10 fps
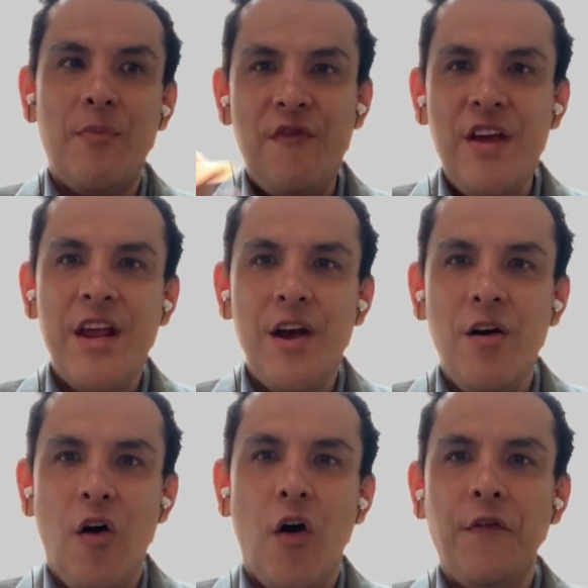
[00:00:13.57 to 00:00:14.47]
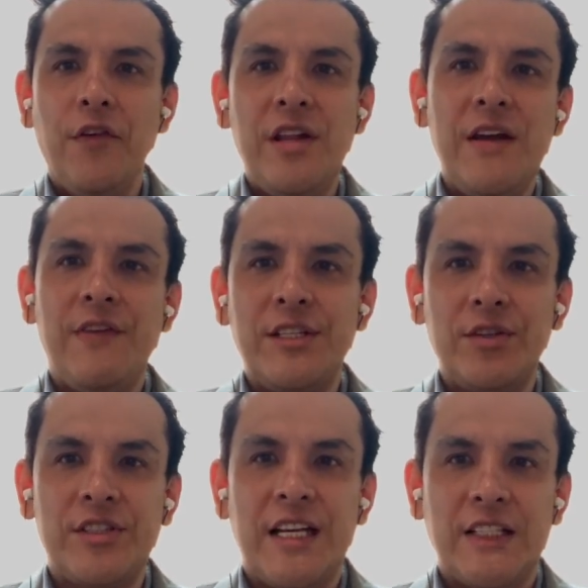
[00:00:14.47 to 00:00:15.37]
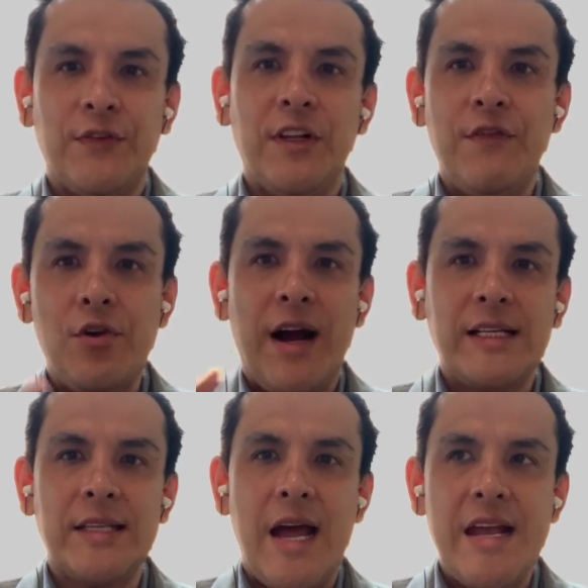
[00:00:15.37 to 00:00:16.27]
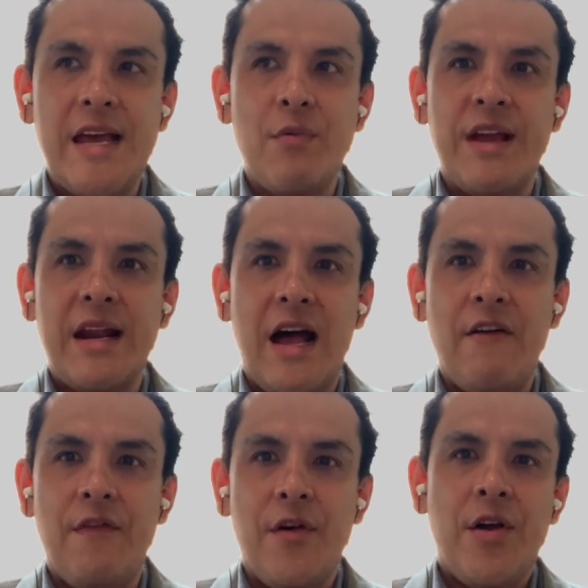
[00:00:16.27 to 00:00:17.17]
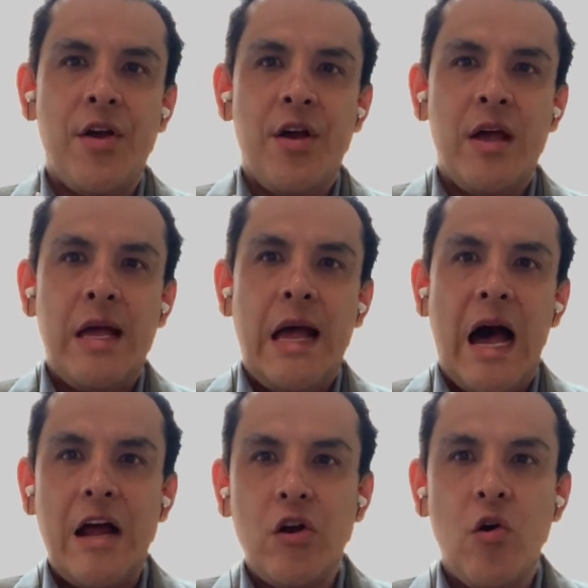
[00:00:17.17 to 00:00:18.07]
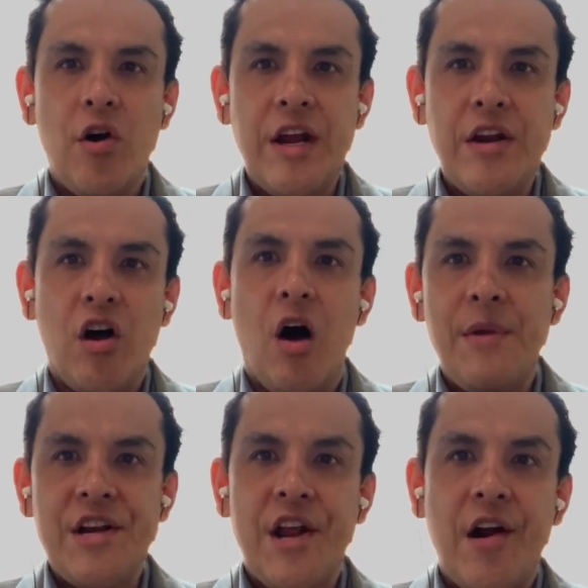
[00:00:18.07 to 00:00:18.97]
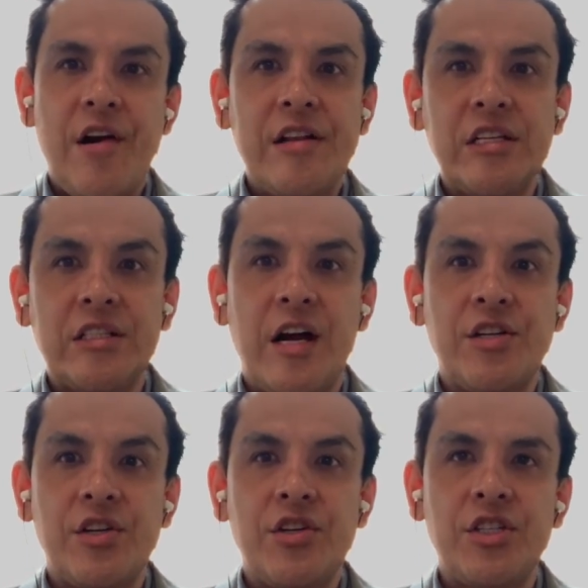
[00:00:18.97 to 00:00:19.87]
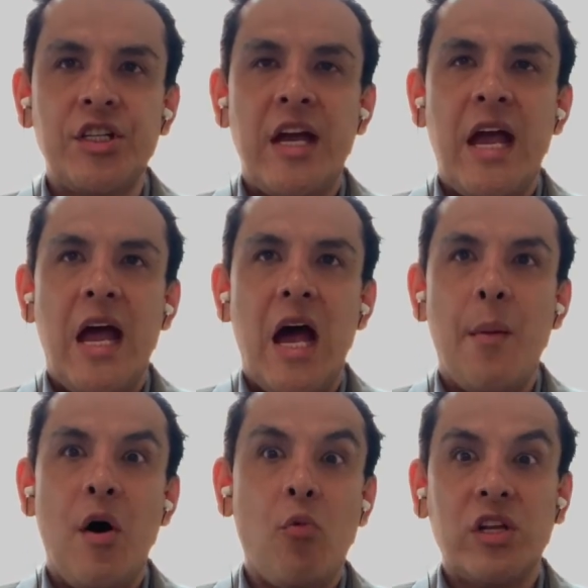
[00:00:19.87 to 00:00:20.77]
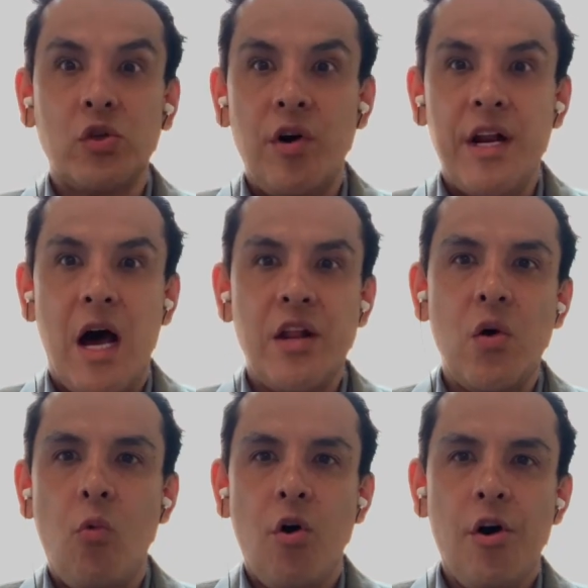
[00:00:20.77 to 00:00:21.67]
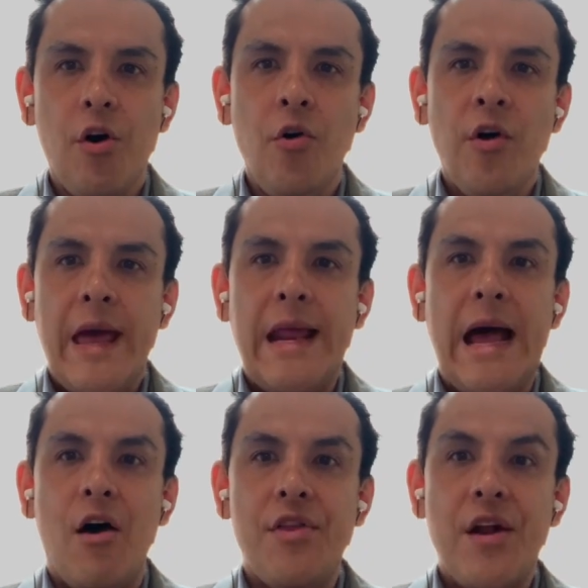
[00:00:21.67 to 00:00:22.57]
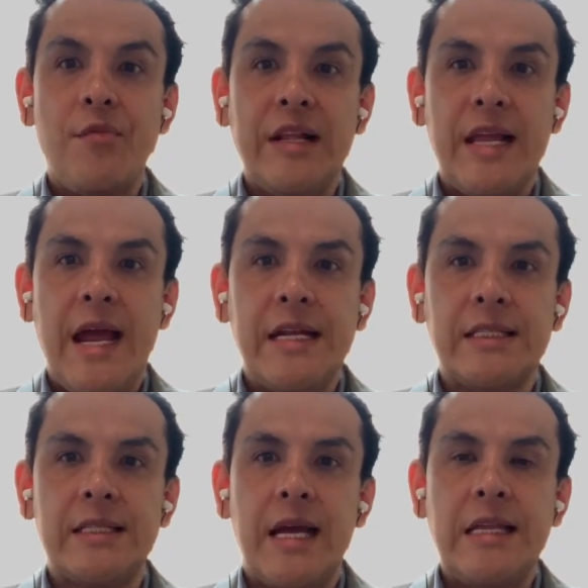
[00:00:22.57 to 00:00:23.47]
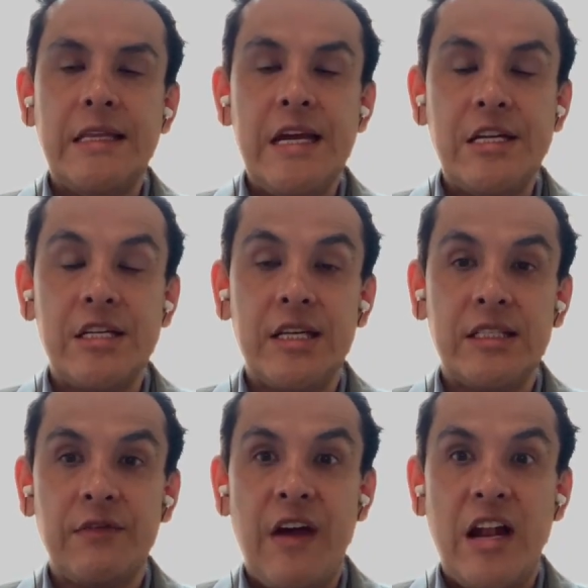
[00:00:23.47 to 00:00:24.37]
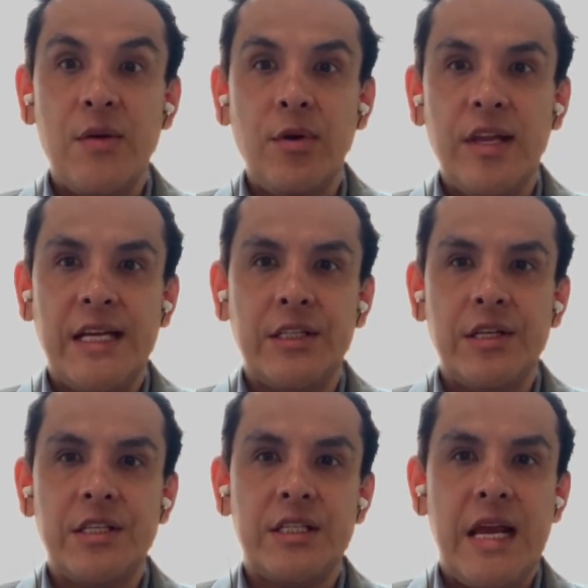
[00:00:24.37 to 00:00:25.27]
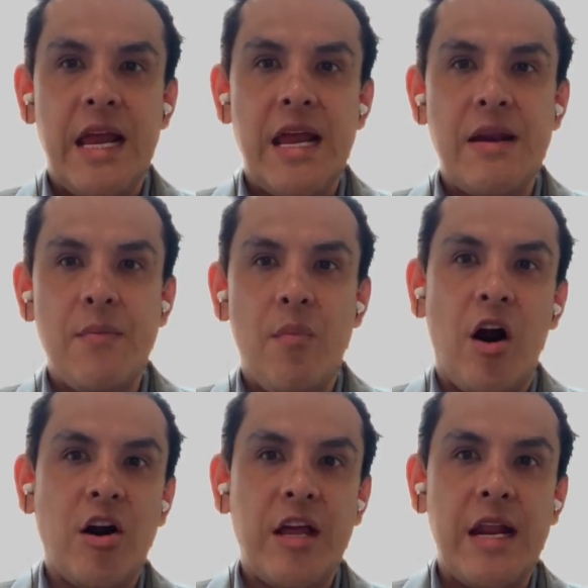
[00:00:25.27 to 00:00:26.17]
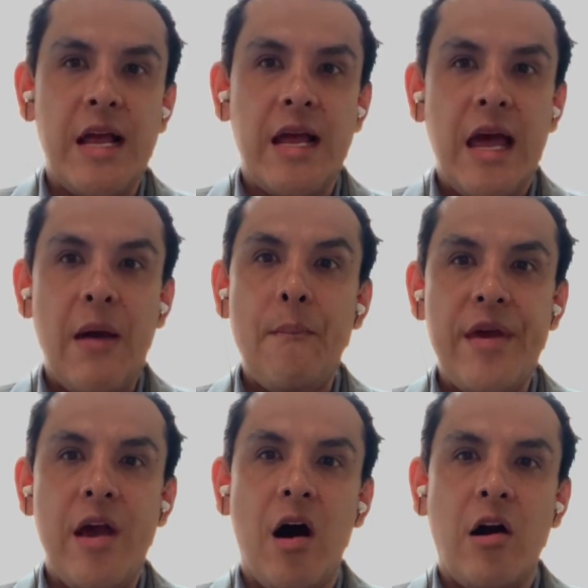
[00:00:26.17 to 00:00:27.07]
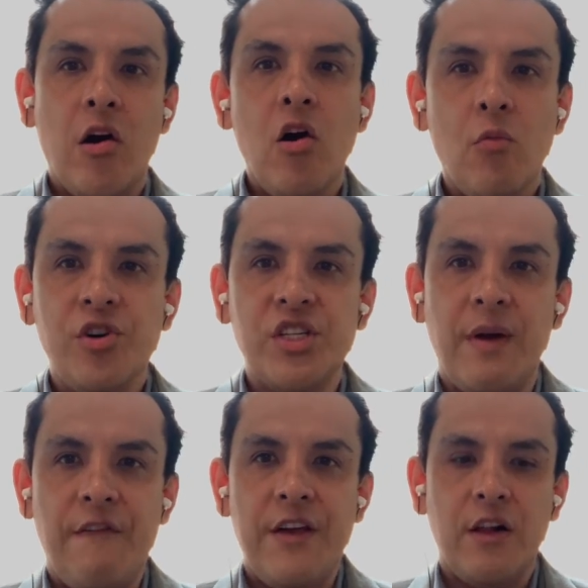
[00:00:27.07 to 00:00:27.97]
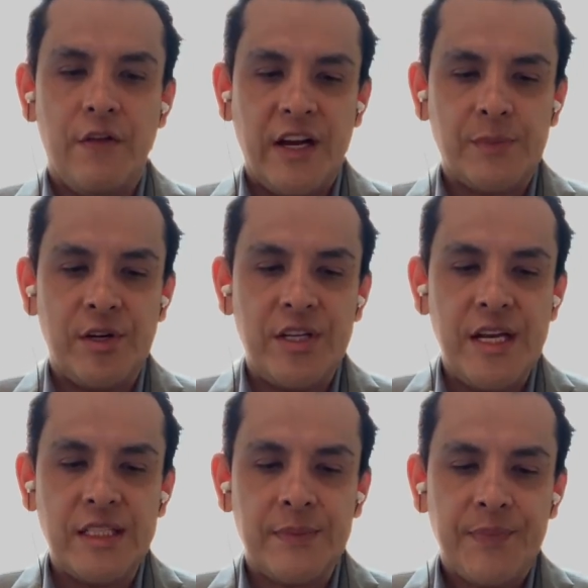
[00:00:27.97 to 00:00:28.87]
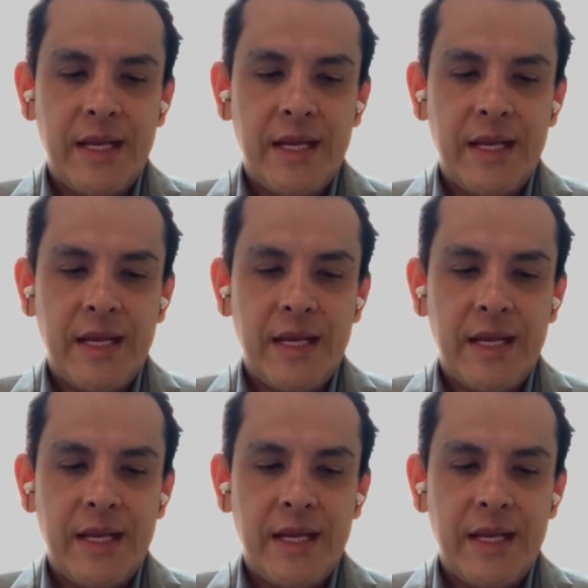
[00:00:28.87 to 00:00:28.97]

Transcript: video. Hopefully, if it's successful, if you guys like it, we can have ongoing commentary and discussions about what's going on in the world and how that relates and teaches us valuable lessons in marketing and PR, which is my field of expertise.